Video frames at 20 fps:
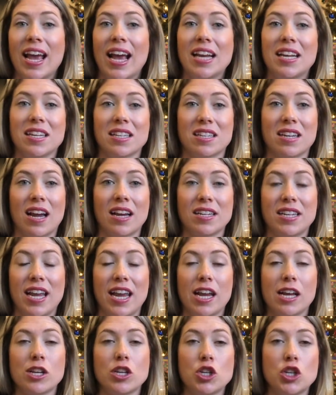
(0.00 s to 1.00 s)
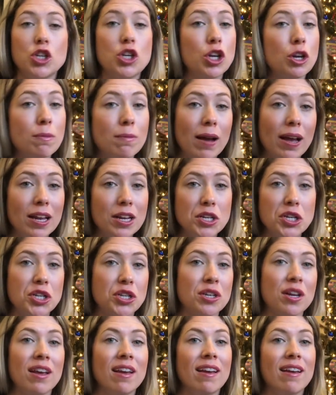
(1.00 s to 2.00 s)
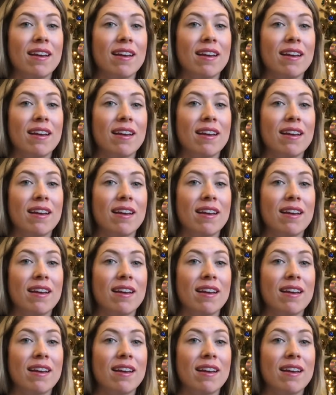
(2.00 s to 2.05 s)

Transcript: It does not take too much